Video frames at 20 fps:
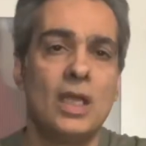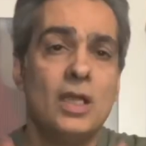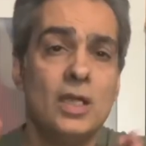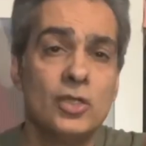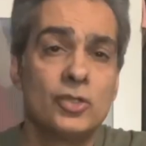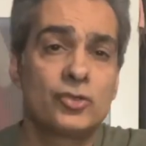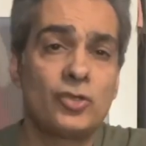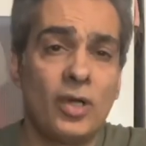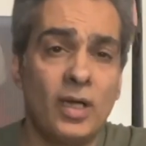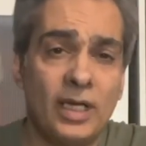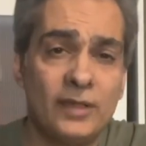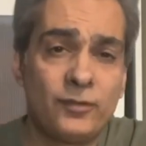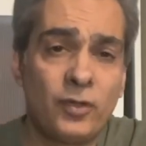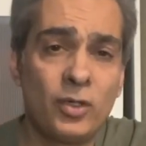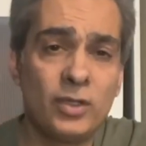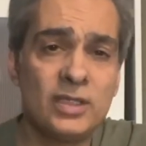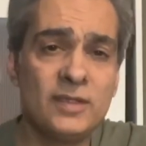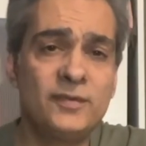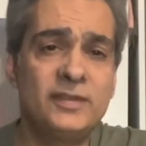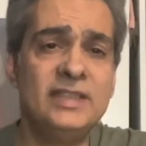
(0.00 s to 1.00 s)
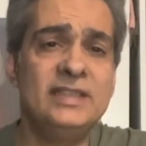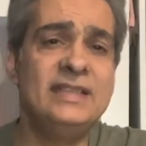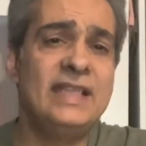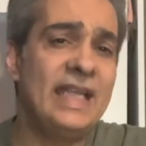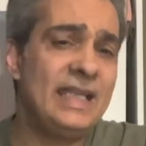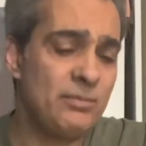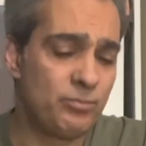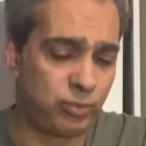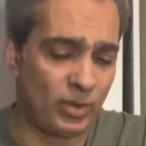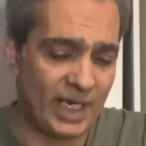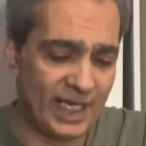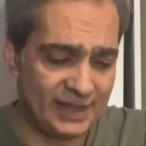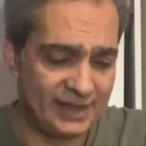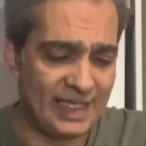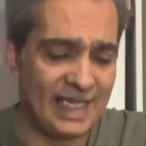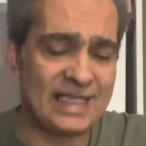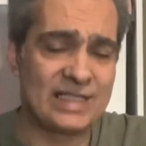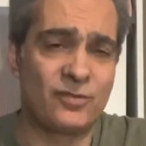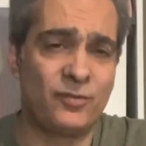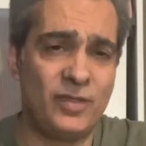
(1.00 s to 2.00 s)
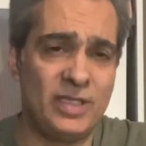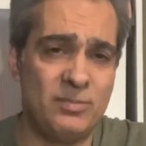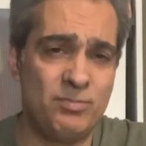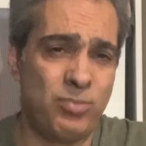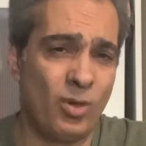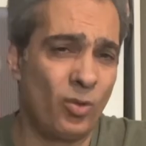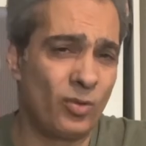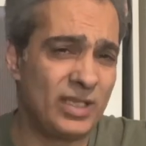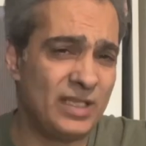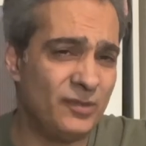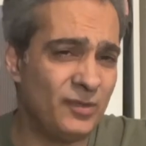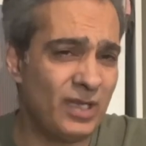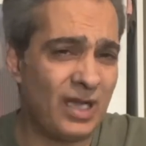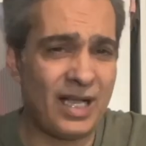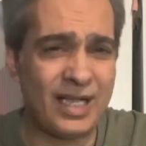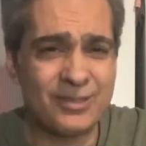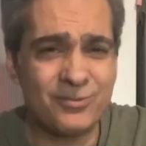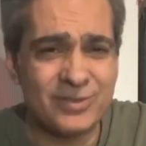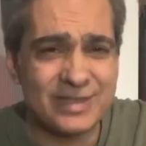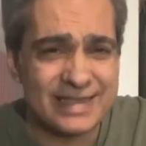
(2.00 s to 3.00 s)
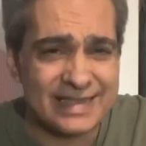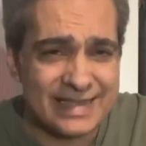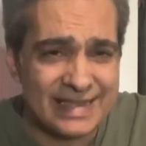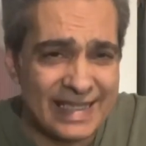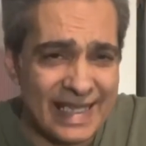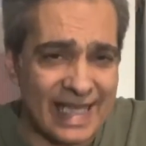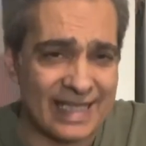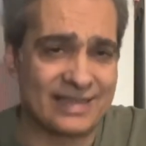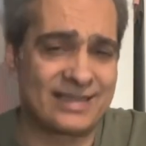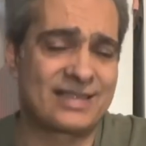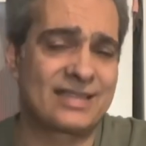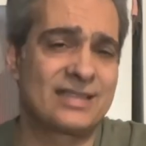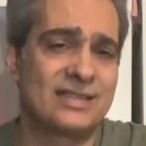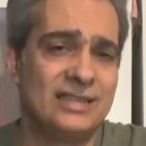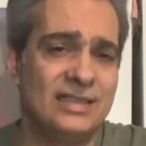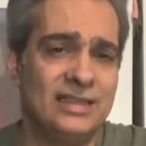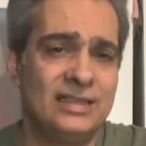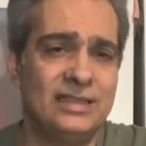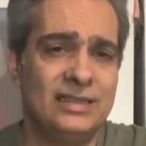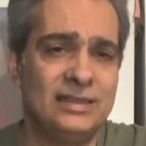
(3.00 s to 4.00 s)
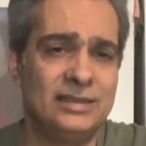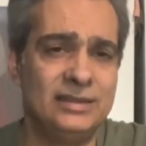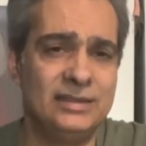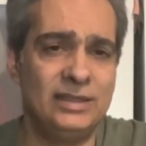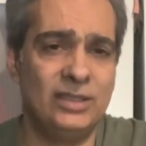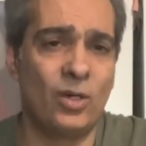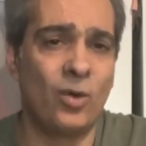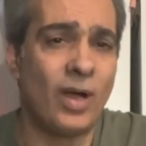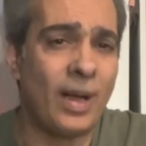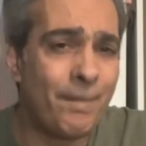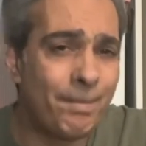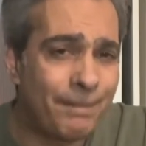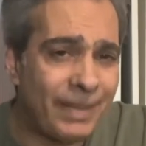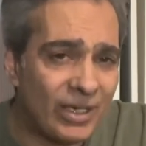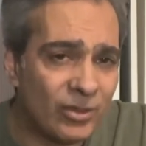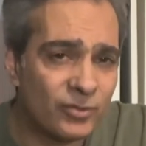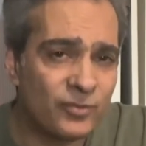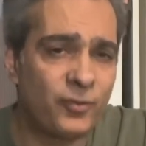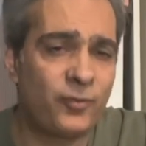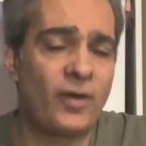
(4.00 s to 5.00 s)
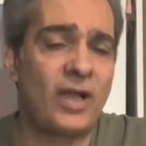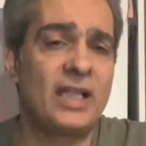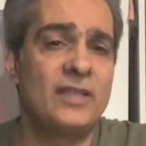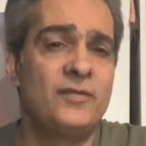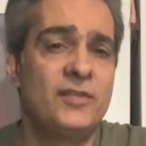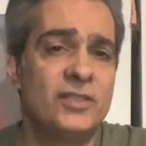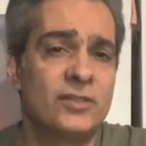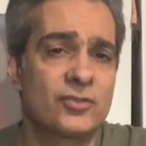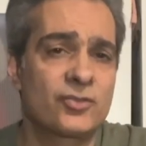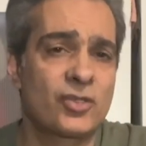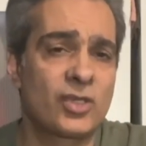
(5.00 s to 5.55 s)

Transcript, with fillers: So I've heard of the name brand SVBONY. I would guess, you know, about five years